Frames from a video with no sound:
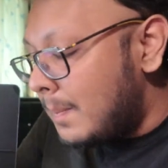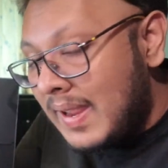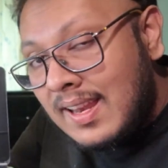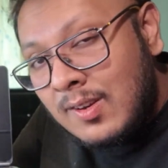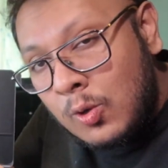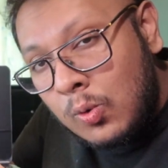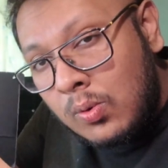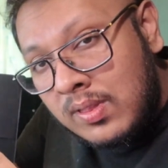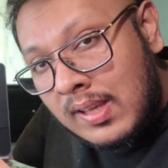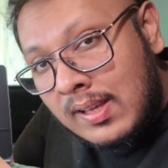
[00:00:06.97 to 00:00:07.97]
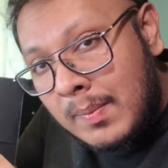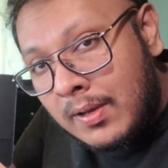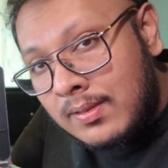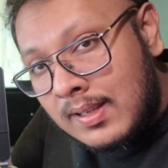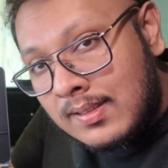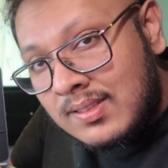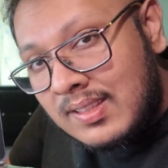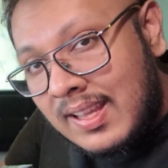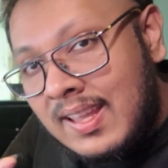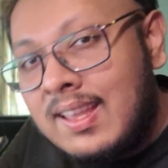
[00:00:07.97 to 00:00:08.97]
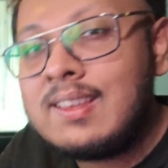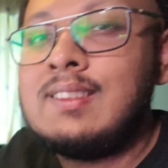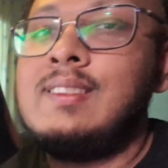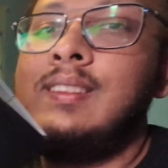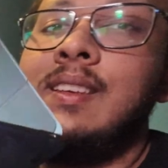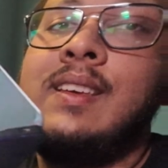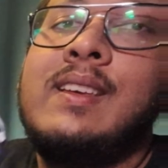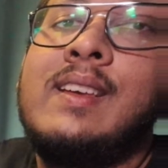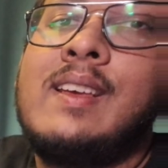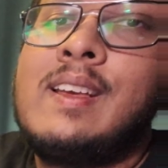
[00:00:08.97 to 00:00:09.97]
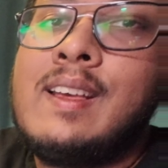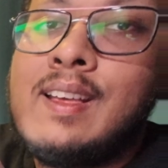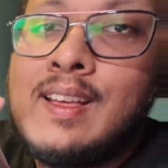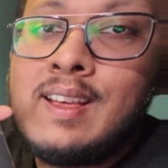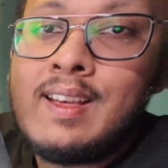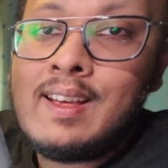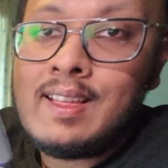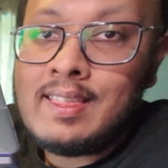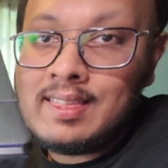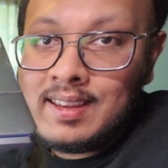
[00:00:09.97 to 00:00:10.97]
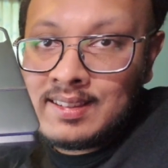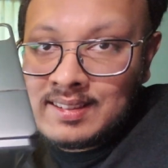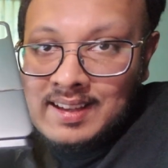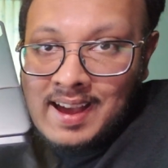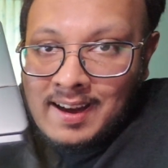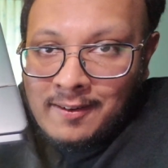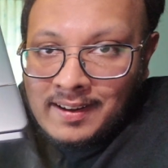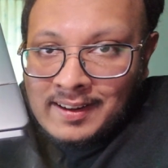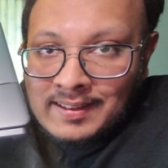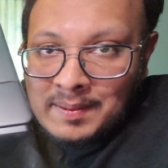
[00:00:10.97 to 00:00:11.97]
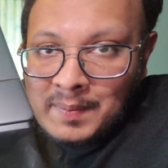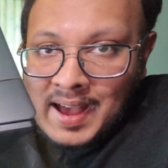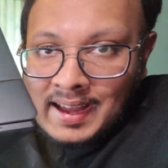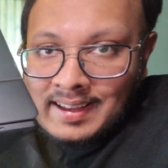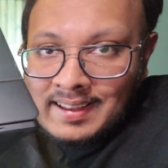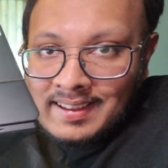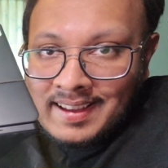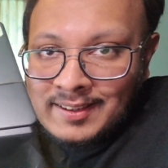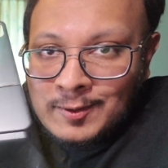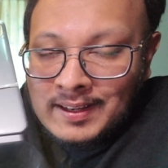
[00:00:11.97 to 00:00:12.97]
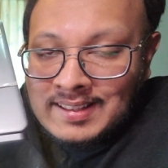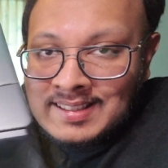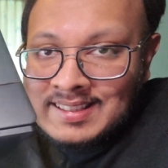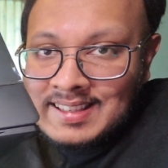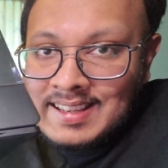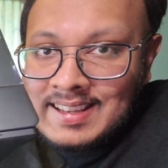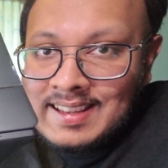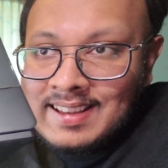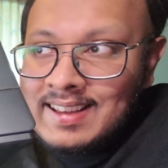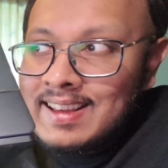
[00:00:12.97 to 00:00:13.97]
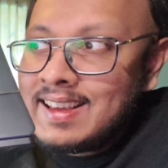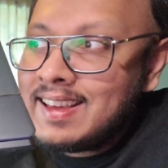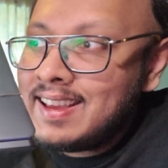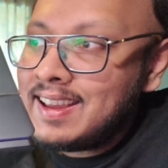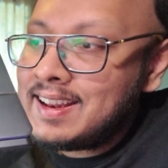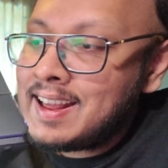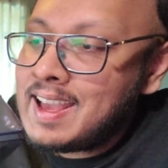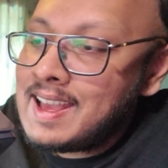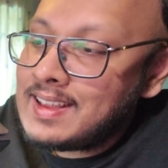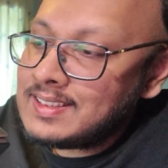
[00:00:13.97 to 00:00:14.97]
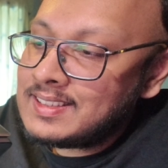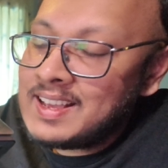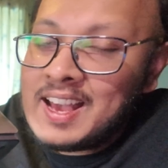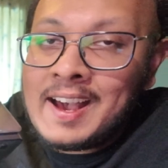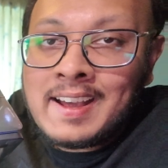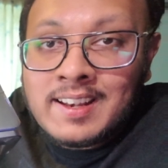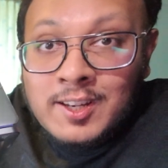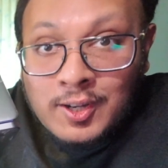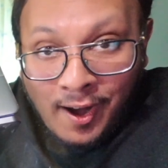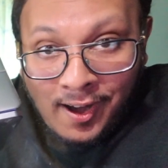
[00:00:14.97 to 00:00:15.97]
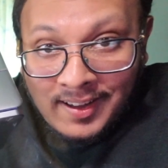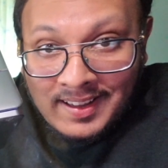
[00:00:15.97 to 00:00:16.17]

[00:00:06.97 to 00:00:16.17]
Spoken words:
main cool thing about this is this guy right here, the back. As you can see, it has a dock.